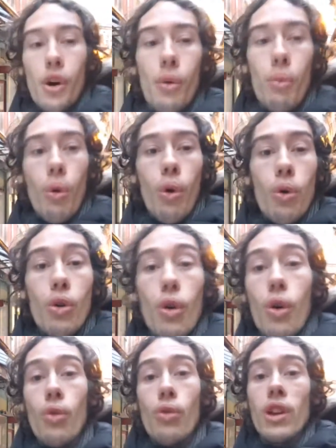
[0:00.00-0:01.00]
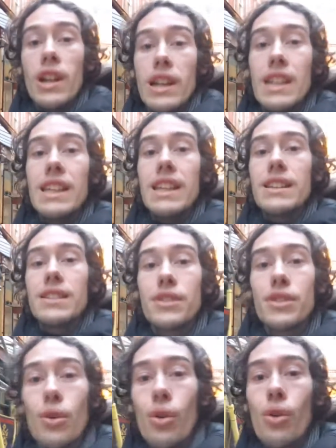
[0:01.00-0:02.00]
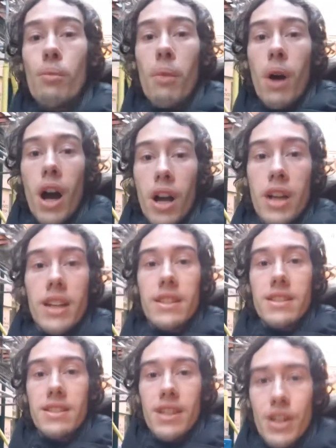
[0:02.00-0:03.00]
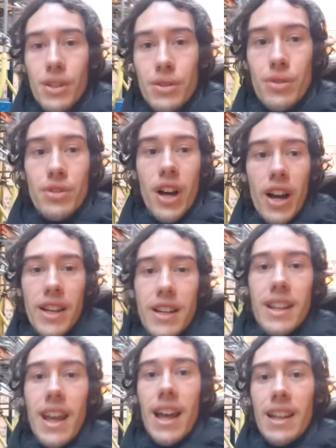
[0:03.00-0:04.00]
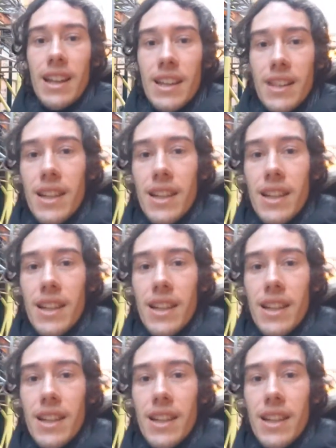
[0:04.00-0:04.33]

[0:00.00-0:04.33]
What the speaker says: walk on Leadenhall Market to Diagon Alley